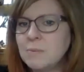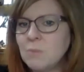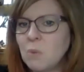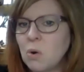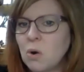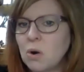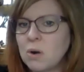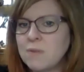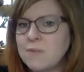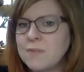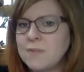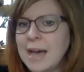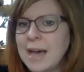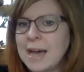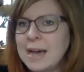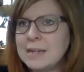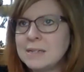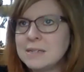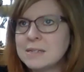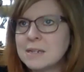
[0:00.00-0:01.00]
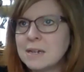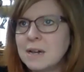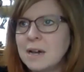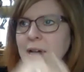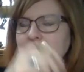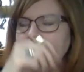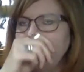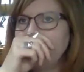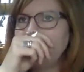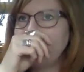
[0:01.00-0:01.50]
more of that,
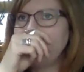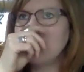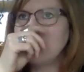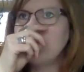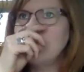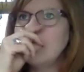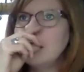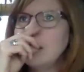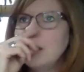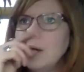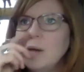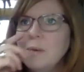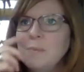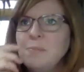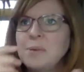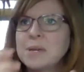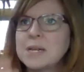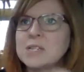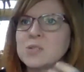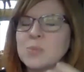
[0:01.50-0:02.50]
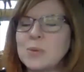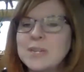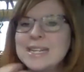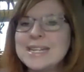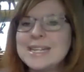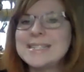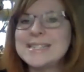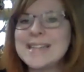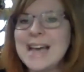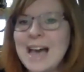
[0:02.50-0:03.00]
because we
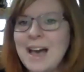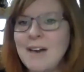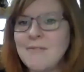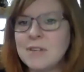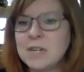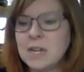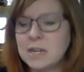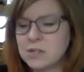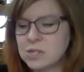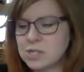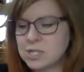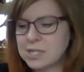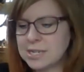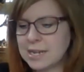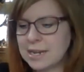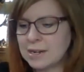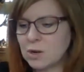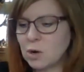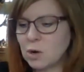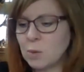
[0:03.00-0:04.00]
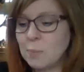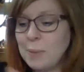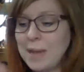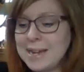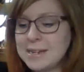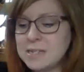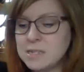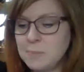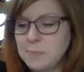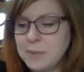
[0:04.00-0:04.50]
need to have an understanding or
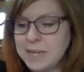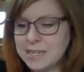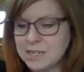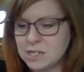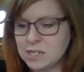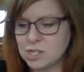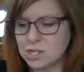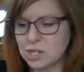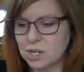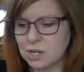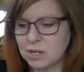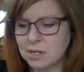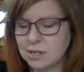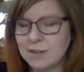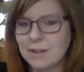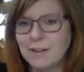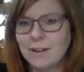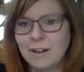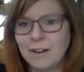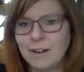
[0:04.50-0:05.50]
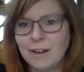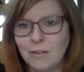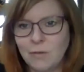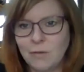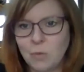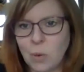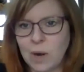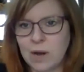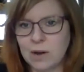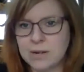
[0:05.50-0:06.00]
paint a picture
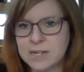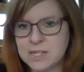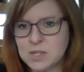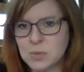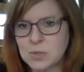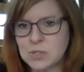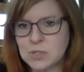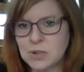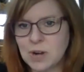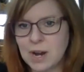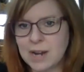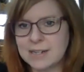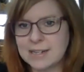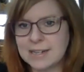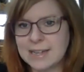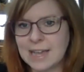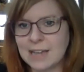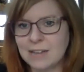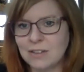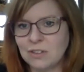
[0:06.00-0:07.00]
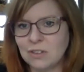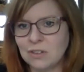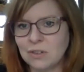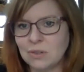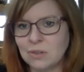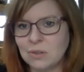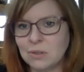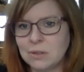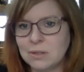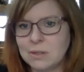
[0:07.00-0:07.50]
of where it is we're trying to get
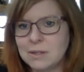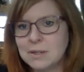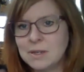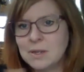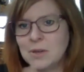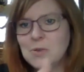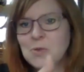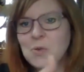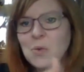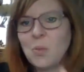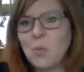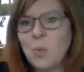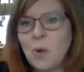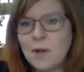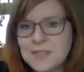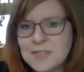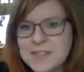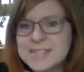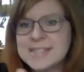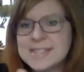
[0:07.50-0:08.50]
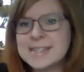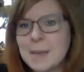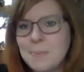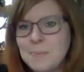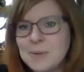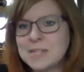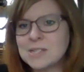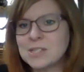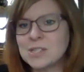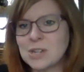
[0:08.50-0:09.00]
to, what the
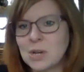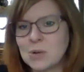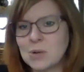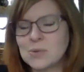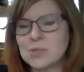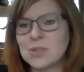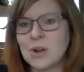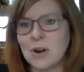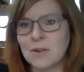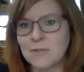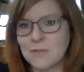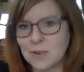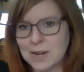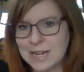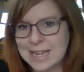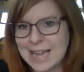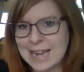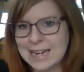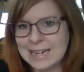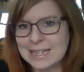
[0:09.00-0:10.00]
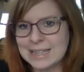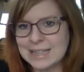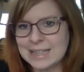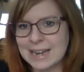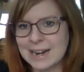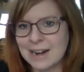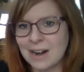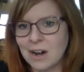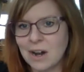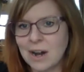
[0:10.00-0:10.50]
stepping stones are for getting
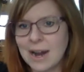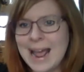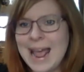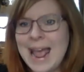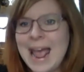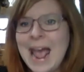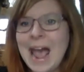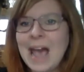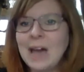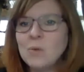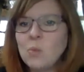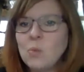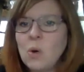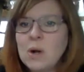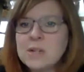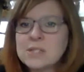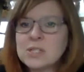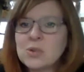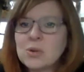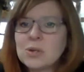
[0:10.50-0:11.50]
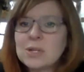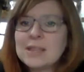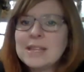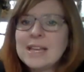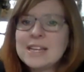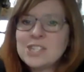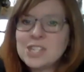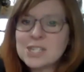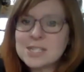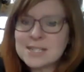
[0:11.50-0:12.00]
there, and what sort of
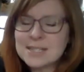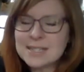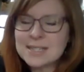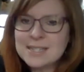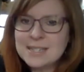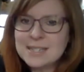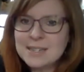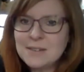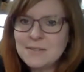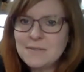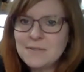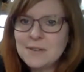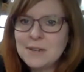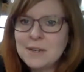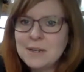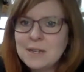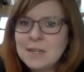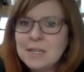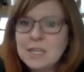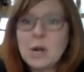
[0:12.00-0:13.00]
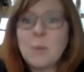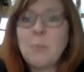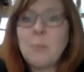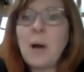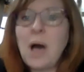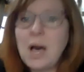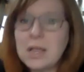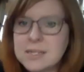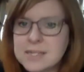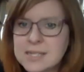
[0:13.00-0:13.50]
legislative,
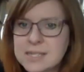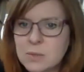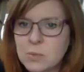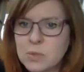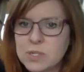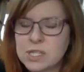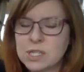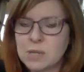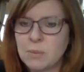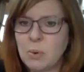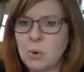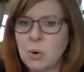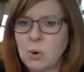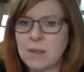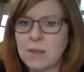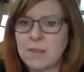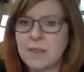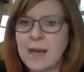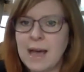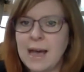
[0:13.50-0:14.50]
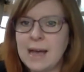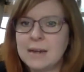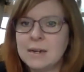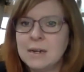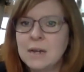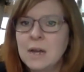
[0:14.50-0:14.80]
policy would support that.